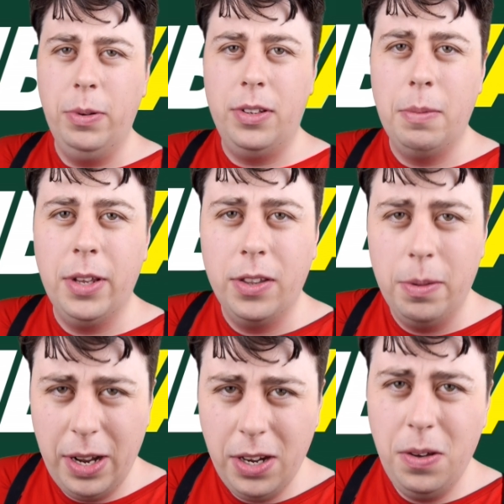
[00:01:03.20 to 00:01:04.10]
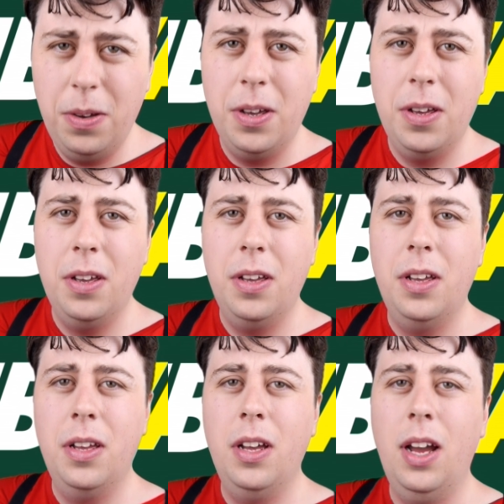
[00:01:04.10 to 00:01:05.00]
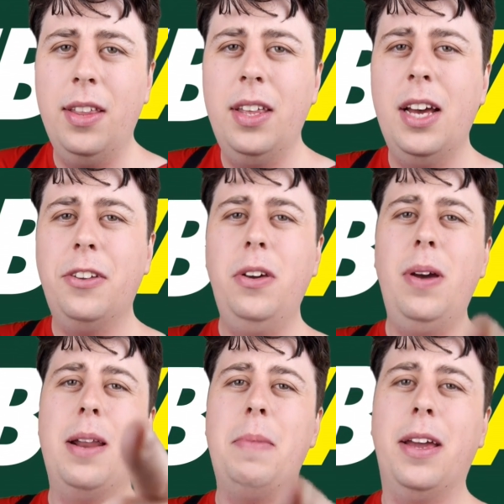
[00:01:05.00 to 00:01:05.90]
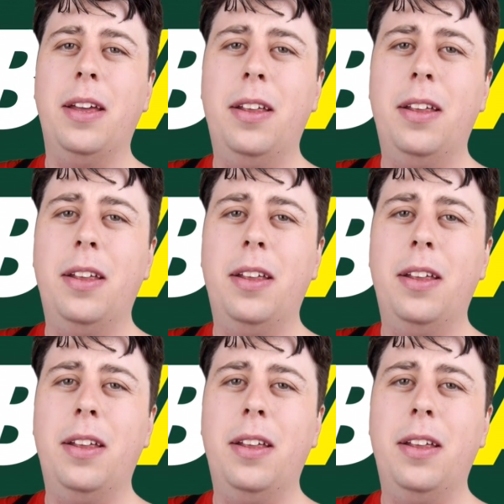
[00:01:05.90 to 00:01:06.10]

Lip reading: We put something on the menu and then ask you how to make